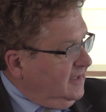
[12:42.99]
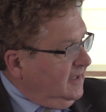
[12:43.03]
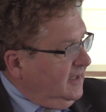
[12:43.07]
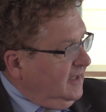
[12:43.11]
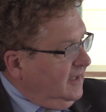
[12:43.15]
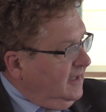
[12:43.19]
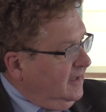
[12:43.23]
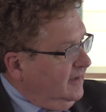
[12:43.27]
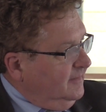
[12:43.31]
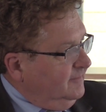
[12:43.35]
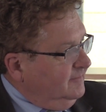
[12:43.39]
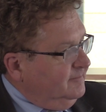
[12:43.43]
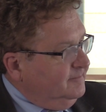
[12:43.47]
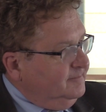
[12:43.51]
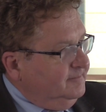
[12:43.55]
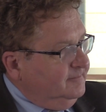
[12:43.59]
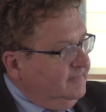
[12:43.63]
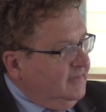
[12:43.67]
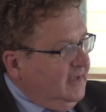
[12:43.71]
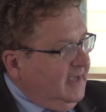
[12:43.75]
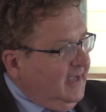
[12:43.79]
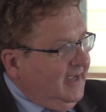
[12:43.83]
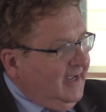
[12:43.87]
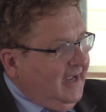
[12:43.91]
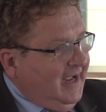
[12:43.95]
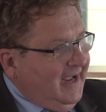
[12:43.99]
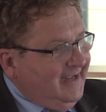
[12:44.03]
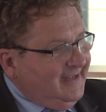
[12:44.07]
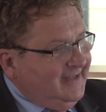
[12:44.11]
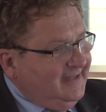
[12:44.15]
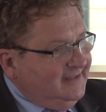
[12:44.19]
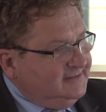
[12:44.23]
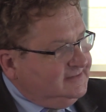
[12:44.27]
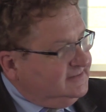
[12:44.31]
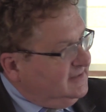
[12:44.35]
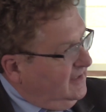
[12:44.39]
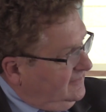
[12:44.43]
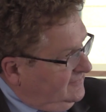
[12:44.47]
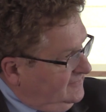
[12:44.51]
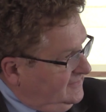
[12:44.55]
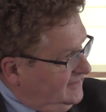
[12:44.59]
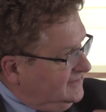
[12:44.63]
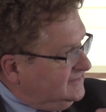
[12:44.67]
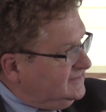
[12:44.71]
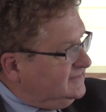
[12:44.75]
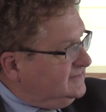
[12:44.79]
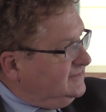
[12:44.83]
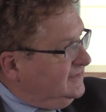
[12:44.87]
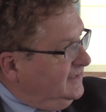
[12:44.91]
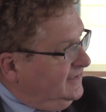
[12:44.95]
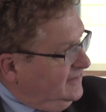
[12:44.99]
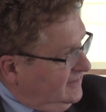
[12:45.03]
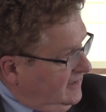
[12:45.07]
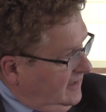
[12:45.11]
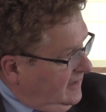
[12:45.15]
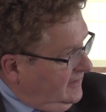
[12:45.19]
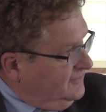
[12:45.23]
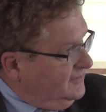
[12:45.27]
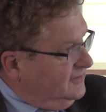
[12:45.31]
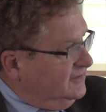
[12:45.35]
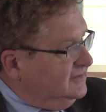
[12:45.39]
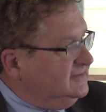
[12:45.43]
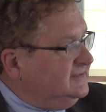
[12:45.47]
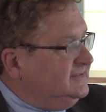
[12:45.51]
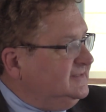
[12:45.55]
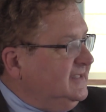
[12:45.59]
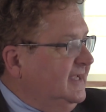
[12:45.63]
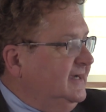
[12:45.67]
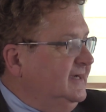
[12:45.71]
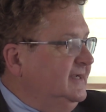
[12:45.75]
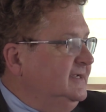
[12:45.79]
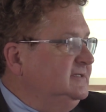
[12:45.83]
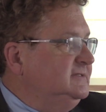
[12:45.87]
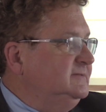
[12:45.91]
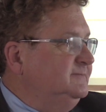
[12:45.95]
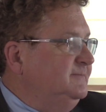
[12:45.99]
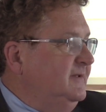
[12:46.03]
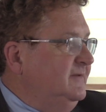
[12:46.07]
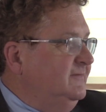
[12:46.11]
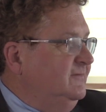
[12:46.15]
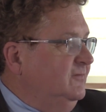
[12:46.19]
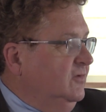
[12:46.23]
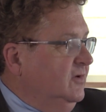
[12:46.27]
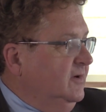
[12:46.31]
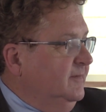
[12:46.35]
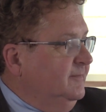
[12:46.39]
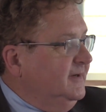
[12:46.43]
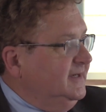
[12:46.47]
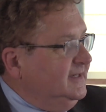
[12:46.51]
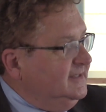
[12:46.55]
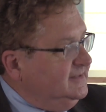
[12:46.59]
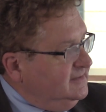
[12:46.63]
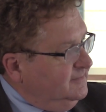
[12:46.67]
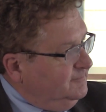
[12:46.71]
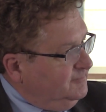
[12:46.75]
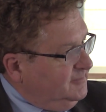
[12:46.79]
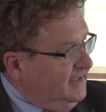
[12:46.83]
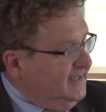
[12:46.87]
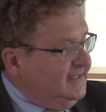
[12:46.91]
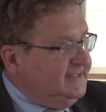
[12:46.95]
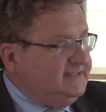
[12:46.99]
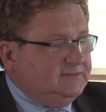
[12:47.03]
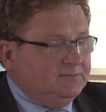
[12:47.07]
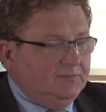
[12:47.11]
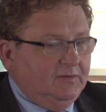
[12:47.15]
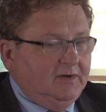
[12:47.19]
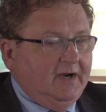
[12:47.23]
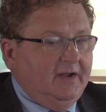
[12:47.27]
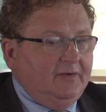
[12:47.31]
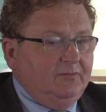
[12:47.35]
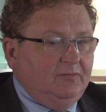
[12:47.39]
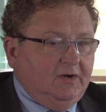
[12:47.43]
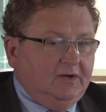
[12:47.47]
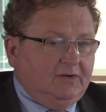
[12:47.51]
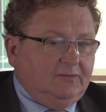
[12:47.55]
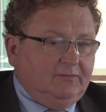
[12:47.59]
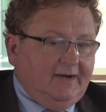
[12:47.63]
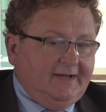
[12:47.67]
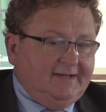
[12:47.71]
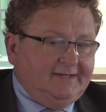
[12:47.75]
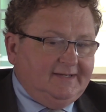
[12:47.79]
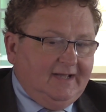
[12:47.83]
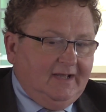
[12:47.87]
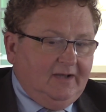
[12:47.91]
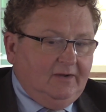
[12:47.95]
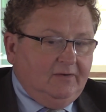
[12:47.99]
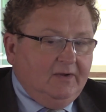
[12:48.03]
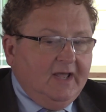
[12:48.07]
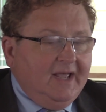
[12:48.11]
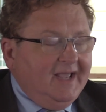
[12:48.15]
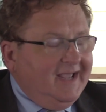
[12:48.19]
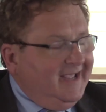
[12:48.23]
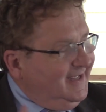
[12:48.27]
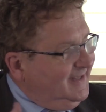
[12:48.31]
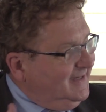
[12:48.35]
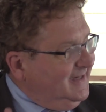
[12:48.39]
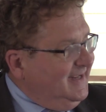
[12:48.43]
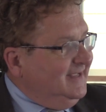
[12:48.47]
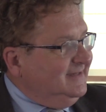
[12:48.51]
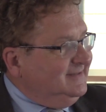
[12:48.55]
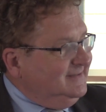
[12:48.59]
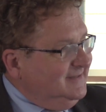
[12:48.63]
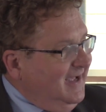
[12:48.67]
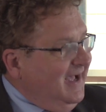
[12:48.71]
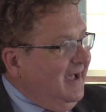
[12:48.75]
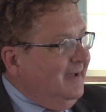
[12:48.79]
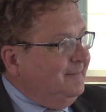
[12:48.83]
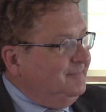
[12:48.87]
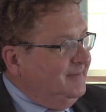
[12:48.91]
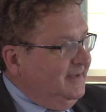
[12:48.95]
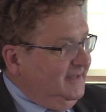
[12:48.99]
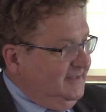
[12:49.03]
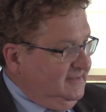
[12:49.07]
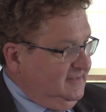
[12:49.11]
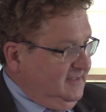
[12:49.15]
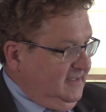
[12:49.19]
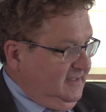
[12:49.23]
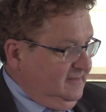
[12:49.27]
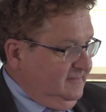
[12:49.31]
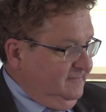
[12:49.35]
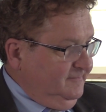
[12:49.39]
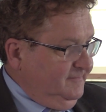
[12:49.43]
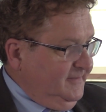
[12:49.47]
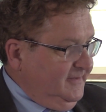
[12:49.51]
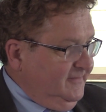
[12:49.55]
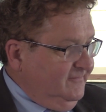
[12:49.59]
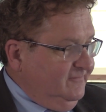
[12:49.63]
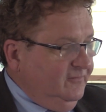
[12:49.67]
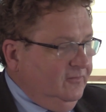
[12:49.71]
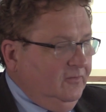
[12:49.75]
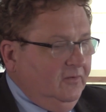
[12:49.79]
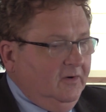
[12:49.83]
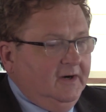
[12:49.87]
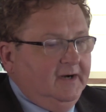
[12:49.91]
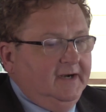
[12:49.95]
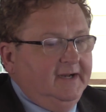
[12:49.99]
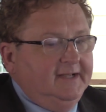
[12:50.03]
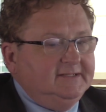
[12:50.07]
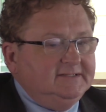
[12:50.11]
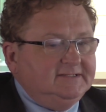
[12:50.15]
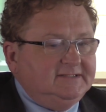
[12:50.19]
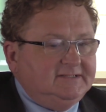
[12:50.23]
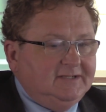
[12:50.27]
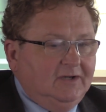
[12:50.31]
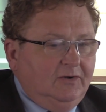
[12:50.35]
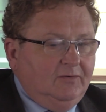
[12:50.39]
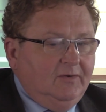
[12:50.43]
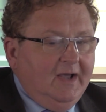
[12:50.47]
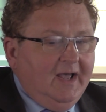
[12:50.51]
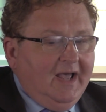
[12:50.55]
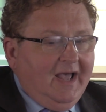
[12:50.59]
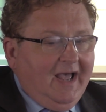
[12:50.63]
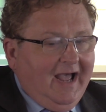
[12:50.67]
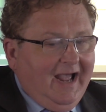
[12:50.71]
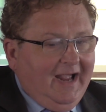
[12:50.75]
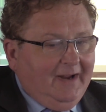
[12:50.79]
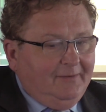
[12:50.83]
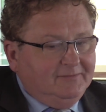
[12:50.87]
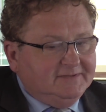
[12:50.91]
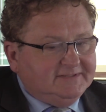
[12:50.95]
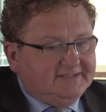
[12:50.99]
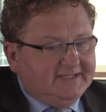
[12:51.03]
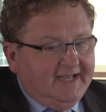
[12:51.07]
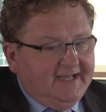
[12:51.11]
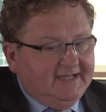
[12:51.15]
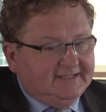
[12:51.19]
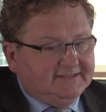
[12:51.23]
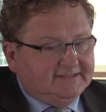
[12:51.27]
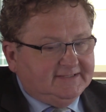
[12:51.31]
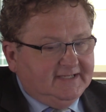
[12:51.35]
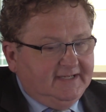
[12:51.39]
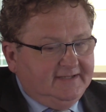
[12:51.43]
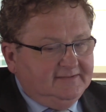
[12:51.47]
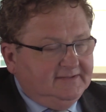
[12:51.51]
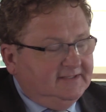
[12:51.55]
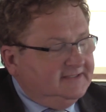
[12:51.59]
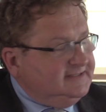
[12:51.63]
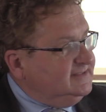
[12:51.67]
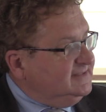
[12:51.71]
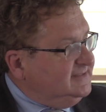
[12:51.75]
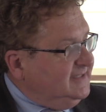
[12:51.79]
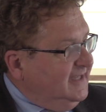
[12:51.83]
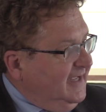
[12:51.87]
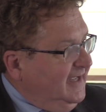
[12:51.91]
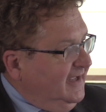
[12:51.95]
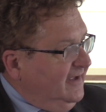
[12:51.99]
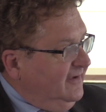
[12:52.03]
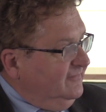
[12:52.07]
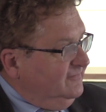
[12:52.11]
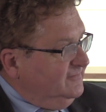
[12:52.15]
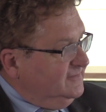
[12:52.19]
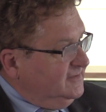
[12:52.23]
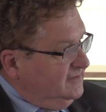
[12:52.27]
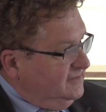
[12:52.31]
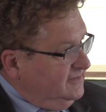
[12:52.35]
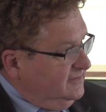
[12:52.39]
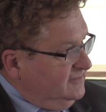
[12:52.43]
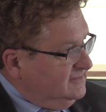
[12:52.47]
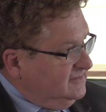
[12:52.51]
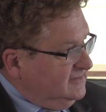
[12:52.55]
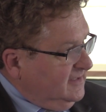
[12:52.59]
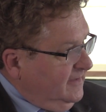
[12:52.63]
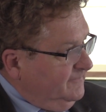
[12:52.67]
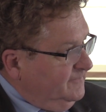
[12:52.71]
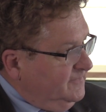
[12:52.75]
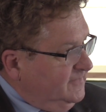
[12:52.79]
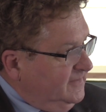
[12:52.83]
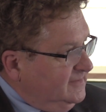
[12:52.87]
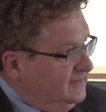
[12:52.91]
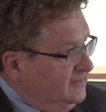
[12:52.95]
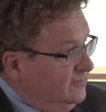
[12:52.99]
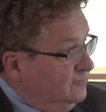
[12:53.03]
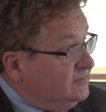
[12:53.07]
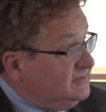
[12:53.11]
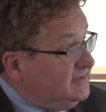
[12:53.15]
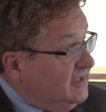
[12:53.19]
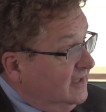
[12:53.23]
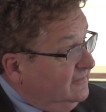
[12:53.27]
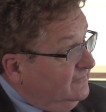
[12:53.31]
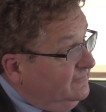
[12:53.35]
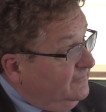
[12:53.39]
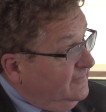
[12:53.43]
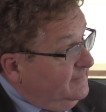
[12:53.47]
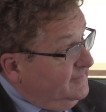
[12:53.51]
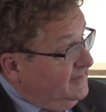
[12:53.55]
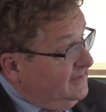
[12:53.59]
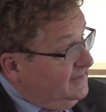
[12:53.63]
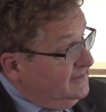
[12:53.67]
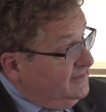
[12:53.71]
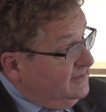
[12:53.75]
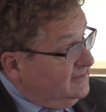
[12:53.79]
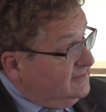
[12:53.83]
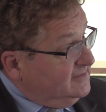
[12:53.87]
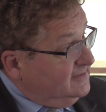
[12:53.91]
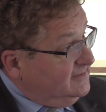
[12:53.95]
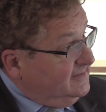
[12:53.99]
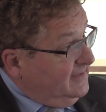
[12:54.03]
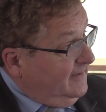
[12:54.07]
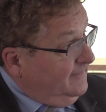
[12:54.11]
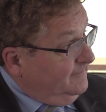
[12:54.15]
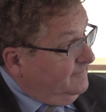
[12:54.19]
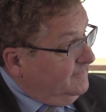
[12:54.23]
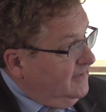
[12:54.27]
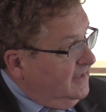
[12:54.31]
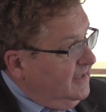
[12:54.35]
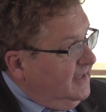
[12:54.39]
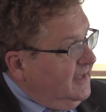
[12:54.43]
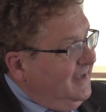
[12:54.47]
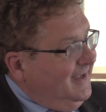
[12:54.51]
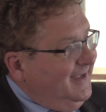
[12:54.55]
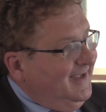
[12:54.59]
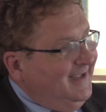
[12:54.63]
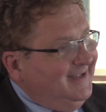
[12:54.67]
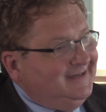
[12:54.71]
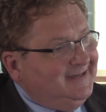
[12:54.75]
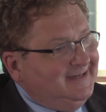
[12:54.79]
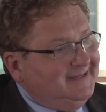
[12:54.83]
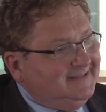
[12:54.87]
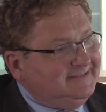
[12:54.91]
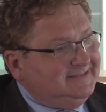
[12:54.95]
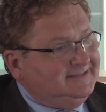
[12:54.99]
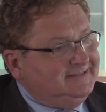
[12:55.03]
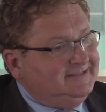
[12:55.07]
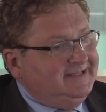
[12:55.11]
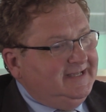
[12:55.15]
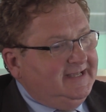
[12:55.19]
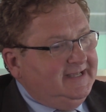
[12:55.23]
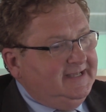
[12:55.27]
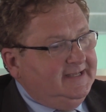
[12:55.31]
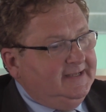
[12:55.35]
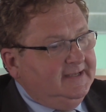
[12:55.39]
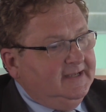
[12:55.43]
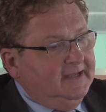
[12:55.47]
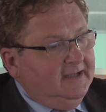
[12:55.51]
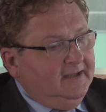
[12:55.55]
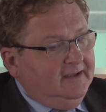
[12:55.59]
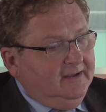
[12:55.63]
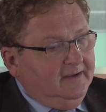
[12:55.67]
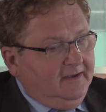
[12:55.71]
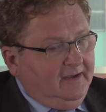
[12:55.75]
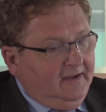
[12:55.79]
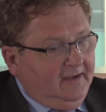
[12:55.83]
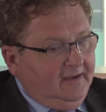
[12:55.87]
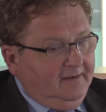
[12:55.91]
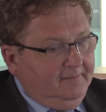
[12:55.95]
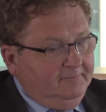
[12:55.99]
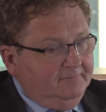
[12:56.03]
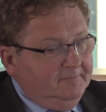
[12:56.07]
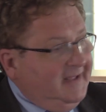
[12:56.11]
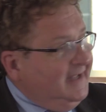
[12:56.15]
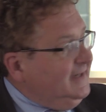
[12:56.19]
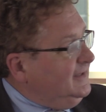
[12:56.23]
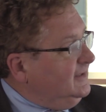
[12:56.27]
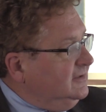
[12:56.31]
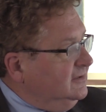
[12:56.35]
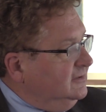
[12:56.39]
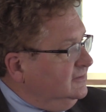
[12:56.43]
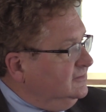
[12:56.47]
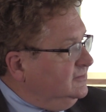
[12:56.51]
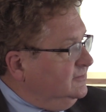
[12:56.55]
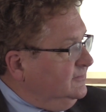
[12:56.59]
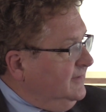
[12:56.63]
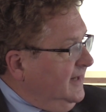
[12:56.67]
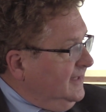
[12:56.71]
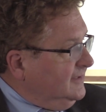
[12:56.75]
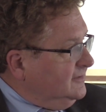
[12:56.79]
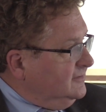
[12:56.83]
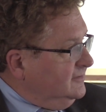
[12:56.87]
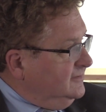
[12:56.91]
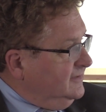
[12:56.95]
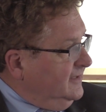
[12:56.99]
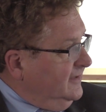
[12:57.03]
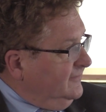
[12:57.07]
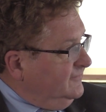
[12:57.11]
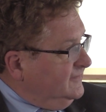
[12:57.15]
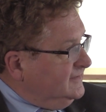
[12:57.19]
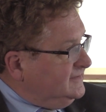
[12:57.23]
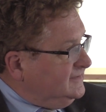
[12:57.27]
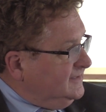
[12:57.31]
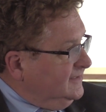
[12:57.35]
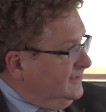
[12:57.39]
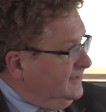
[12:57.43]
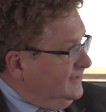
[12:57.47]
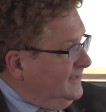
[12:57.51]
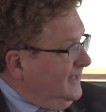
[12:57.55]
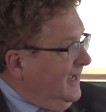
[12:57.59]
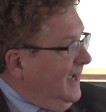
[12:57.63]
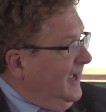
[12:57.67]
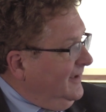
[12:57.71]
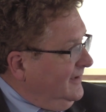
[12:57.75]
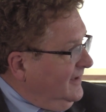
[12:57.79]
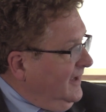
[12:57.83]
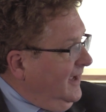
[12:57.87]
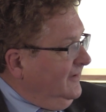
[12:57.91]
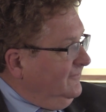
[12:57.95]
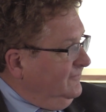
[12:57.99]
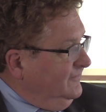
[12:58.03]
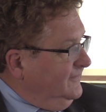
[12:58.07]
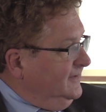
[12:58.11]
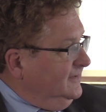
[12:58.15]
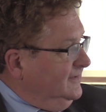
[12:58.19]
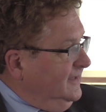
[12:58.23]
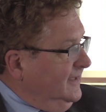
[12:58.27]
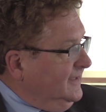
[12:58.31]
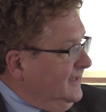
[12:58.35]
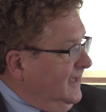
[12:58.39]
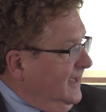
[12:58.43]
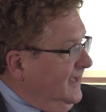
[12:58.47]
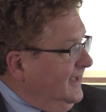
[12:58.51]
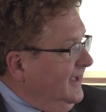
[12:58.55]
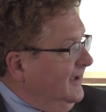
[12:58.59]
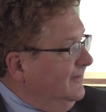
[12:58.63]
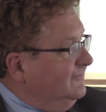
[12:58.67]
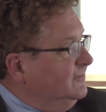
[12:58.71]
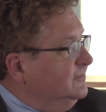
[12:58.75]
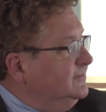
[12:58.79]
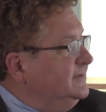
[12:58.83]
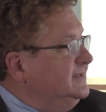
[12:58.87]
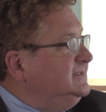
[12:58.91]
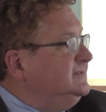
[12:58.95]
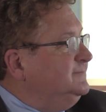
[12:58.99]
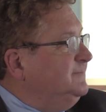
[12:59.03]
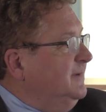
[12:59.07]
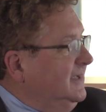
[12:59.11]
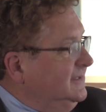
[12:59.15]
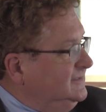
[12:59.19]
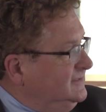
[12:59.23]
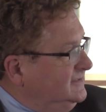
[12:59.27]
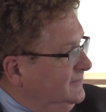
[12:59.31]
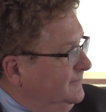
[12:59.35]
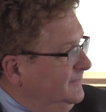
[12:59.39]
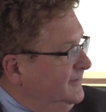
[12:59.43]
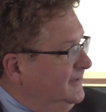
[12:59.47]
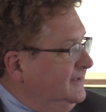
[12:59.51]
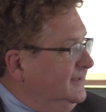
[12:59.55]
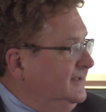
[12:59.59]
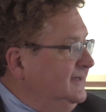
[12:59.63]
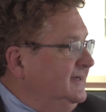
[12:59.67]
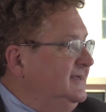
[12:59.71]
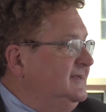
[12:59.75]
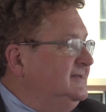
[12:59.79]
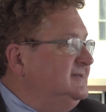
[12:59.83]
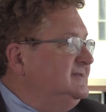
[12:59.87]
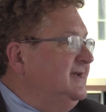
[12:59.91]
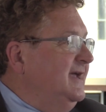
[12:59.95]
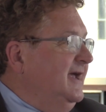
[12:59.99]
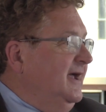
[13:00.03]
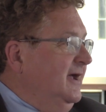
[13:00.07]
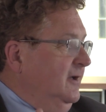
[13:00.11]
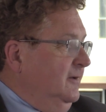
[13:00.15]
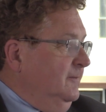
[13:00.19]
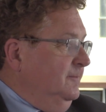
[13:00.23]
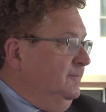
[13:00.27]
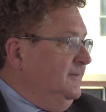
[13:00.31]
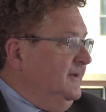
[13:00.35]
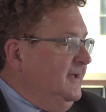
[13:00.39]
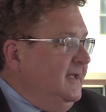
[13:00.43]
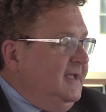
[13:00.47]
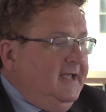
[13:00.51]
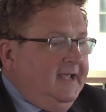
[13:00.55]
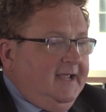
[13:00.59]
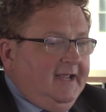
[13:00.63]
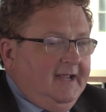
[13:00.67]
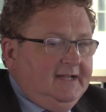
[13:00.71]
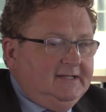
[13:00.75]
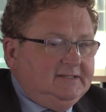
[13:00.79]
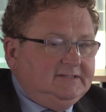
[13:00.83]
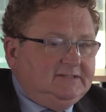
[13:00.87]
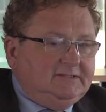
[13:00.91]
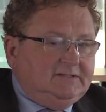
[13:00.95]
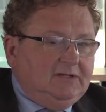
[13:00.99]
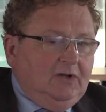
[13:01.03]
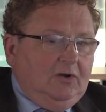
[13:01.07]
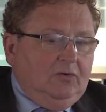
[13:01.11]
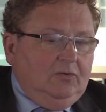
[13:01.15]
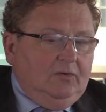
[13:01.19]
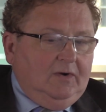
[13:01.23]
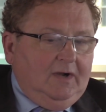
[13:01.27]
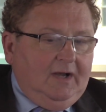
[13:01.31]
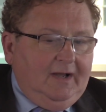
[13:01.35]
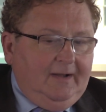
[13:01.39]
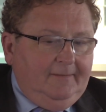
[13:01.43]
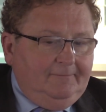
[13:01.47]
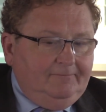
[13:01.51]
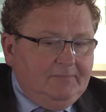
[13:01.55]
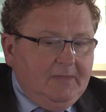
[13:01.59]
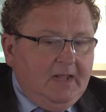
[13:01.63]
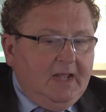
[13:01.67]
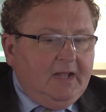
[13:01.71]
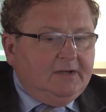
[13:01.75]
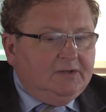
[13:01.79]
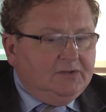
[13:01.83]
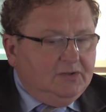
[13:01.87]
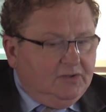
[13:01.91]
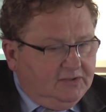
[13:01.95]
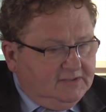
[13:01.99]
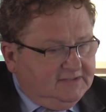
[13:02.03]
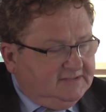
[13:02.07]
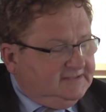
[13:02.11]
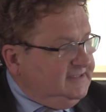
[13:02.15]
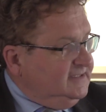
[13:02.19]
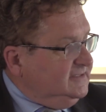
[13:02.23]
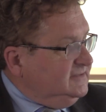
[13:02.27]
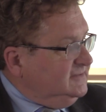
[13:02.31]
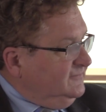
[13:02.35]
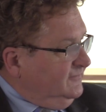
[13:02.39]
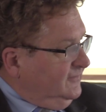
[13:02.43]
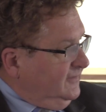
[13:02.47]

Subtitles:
I had done this in other settings before, but in the place where I work right now, it had not been done before, and so I was asking the staff to do something that was unfamiliar to them, and as the medical director in that facility, I feel like I have a responsibility to help. And so nurses,